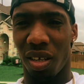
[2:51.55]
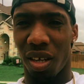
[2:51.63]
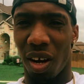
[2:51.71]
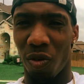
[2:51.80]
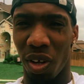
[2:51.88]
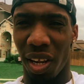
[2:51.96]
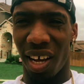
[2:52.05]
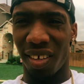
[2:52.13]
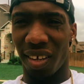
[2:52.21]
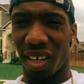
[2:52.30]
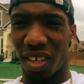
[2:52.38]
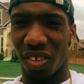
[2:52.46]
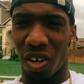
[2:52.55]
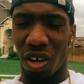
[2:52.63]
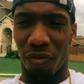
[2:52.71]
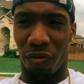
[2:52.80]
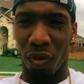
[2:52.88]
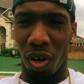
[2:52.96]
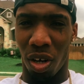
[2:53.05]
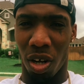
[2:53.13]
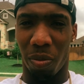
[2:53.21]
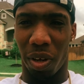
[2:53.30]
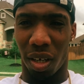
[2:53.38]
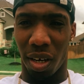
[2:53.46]
I realized like it started freeing
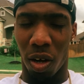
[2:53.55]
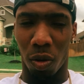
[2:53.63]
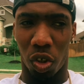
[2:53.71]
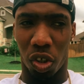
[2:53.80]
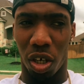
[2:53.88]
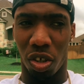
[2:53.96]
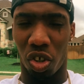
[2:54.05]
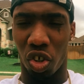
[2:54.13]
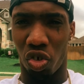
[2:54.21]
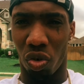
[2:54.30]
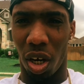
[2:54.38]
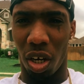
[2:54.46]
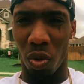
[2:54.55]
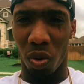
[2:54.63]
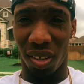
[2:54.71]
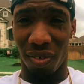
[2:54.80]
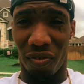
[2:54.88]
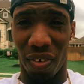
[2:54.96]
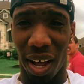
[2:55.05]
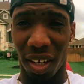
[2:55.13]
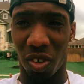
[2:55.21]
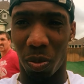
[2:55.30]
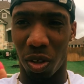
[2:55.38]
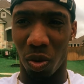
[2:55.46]
up. Like now it was starting to drain. It wasn't
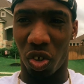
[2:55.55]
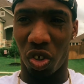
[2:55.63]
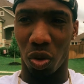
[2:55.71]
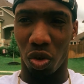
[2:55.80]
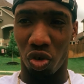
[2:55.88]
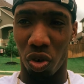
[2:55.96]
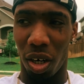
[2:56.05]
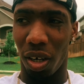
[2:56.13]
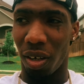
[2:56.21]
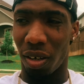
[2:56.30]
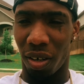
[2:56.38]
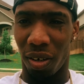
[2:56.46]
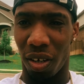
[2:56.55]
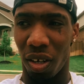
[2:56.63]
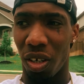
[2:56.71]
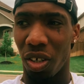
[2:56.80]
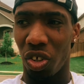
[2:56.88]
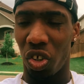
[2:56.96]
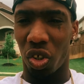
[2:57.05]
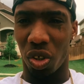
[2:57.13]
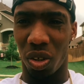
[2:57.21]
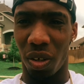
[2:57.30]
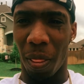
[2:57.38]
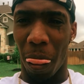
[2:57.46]
fast, but it was still draining.
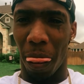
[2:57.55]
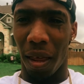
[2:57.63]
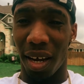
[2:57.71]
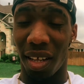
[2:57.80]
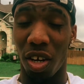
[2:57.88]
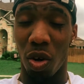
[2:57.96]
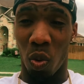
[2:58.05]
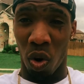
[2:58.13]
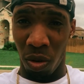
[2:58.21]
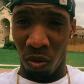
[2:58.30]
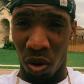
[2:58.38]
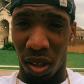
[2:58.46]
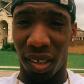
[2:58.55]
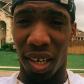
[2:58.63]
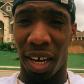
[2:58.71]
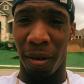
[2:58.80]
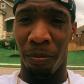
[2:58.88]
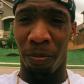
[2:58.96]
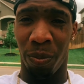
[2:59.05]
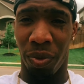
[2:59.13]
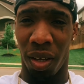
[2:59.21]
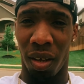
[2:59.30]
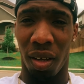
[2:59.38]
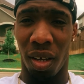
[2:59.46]
So I did it one more time.
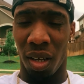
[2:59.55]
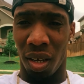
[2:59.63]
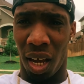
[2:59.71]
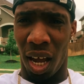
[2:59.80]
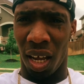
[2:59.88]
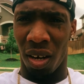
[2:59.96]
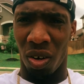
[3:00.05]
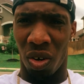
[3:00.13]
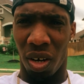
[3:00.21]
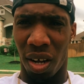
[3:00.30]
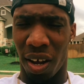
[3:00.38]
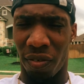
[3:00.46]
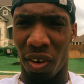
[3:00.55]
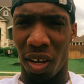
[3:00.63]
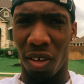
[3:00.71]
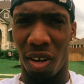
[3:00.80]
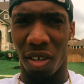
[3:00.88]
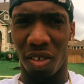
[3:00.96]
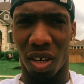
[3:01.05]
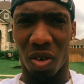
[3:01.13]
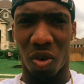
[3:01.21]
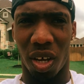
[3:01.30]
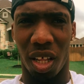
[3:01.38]
And after I did it, I was like, okay,